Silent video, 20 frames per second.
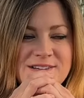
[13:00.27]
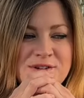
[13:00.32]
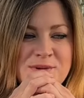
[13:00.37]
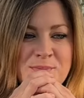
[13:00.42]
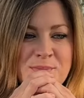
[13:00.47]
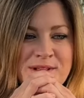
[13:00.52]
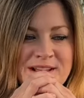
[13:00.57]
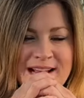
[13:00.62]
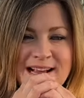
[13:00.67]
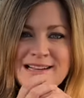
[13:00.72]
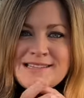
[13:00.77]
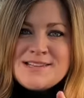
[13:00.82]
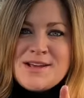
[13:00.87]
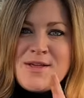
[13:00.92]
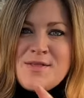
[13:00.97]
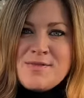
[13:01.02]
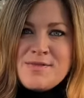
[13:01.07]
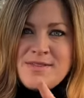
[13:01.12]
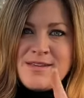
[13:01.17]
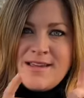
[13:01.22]
to plant
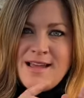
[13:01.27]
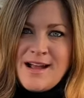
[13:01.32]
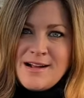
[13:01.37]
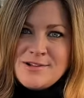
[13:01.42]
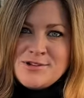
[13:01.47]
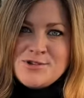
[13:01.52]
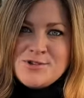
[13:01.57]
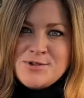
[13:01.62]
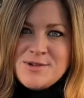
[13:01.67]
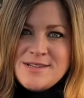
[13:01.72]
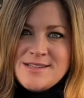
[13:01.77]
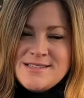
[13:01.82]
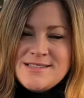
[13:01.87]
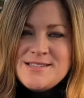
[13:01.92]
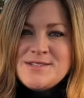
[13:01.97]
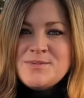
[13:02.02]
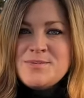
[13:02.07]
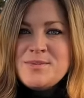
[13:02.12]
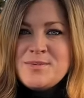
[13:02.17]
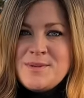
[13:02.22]
the extra
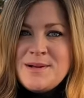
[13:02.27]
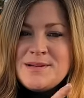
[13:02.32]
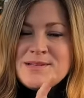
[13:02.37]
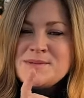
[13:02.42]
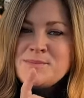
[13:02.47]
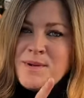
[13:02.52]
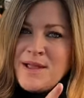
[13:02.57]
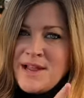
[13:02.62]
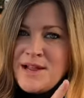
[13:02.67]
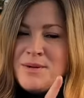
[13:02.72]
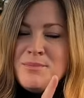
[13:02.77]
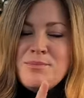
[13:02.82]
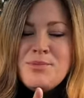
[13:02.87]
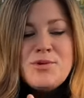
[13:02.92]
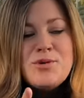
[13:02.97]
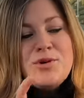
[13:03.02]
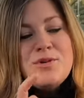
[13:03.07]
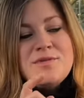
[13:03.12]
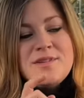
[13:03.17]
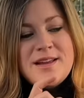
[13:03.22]
Superbells Pink
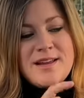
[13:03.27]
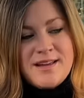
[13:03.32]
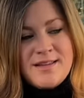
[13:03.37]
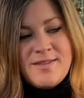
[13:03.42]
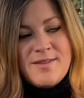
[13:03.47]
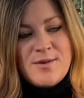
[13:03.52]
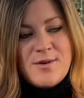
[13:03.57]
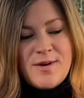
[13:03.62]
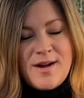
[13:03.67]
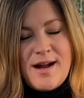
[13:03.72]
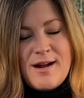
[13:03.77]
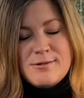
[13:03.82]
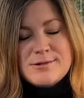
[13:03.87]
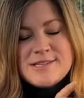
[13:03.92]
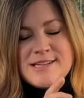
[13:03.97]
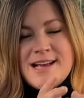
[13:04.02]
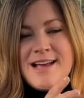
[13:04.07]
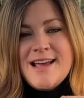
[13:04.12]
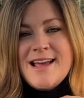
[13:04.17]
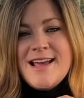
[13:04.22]
Improved in the ground,
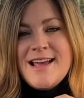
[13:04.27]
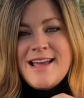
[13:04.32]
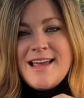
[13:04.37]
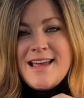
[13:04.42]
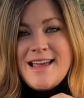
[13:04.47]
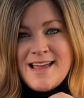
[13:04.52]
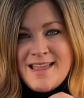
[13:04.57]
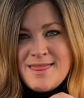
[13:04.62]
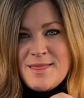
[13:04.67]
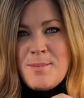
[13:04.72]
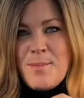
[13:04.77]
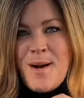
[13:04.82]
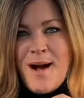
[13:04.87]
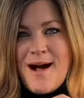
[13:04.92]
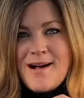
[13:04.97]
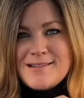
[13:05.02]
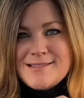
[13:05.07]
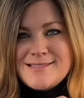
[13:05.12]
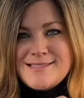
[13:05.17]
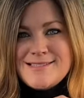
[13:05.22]
in the
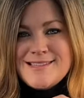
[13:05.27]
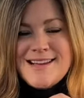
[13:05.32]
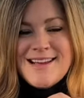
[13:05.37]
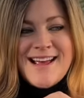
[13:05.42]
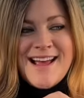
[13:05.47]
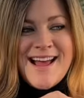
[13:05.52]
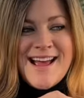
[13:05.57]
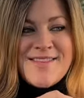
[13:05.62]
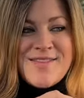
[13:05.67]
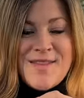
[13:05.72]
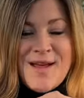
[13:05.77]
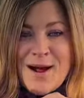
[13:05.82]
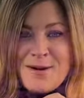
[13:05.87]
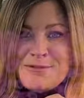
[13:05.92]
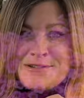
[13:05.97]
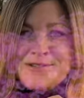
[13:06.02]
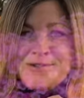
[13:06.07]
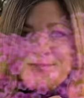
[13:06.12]
pots. And that was